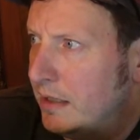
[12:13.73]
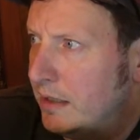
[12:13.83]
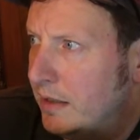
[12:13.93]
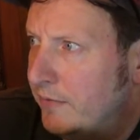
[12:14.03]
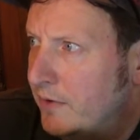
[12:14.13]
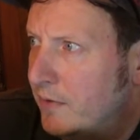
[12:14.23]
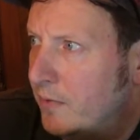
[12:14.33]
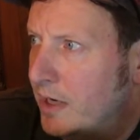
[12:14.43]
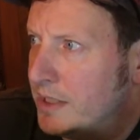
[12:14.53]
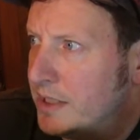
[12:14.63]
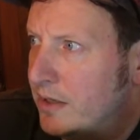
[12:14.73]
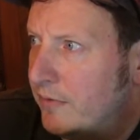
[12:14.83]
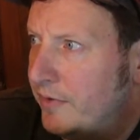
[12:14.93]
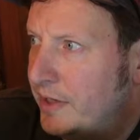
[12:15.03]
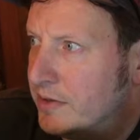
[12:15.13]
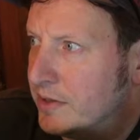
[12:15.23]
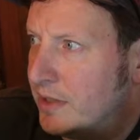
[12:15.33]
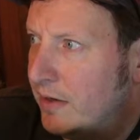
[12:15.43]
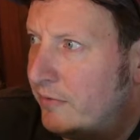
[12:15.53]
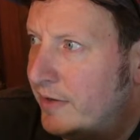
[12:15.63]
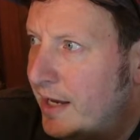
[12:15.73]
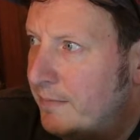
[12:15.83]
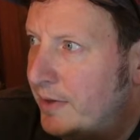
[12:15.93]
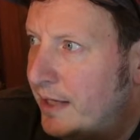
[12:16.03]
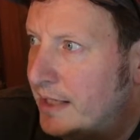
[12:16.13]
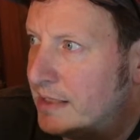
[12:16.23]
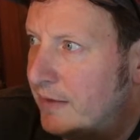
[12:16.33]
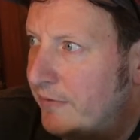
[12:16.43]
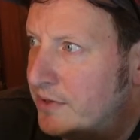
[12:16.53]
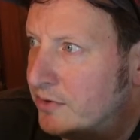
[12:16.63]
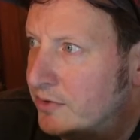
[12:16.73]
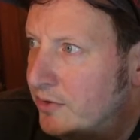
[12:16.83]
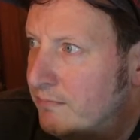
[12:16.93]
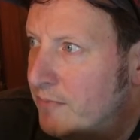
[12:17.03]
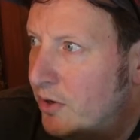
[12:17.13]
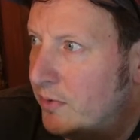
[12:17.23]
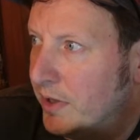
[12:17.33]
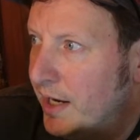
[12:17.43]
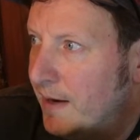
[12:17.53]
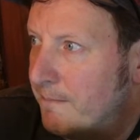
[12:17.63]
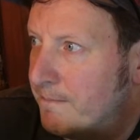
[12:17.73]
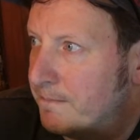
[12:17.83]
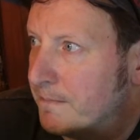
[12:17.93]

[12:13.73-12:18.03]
If you can watch videos of gameplay, it's an official Doom mobile game.